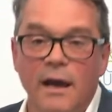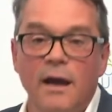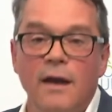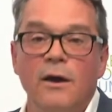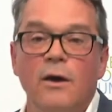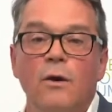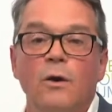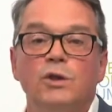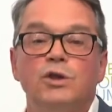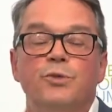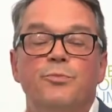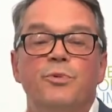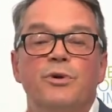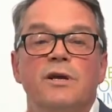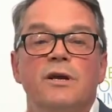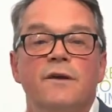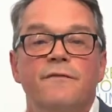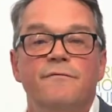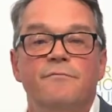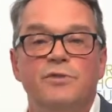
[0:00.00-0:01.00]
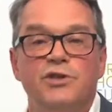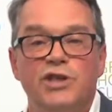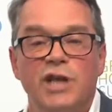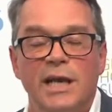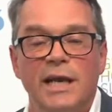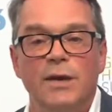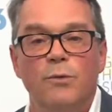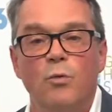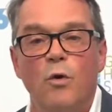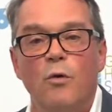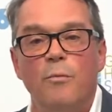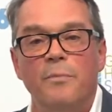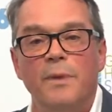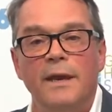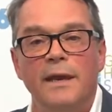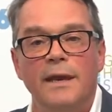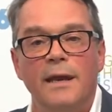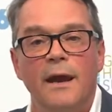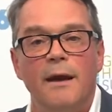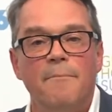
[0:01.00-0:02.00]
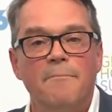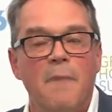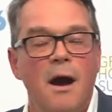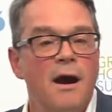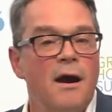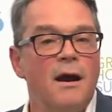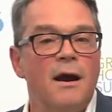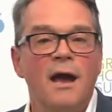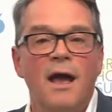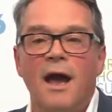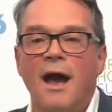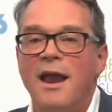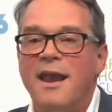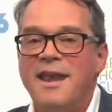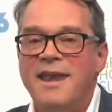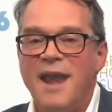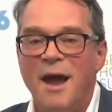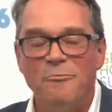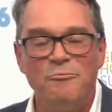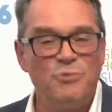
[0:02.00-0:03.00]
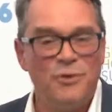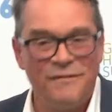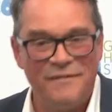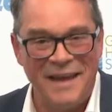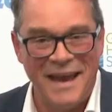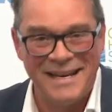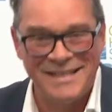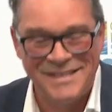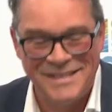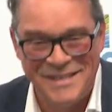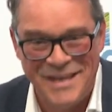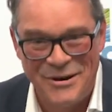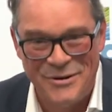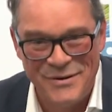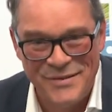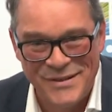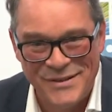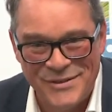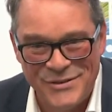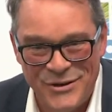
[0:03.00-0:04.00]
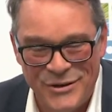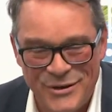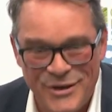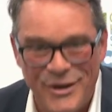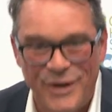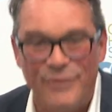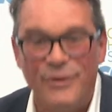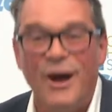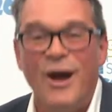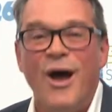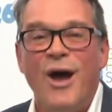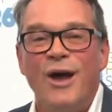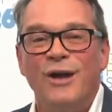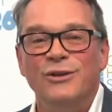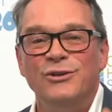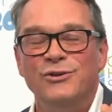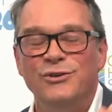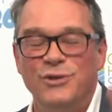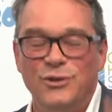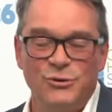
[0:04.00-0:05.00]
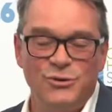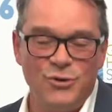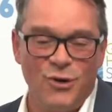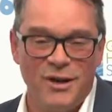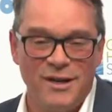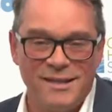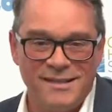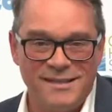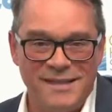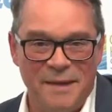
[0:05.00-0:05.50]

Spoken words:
entrepreneur from Chile, will be among a number of guests here in the studio. Do join us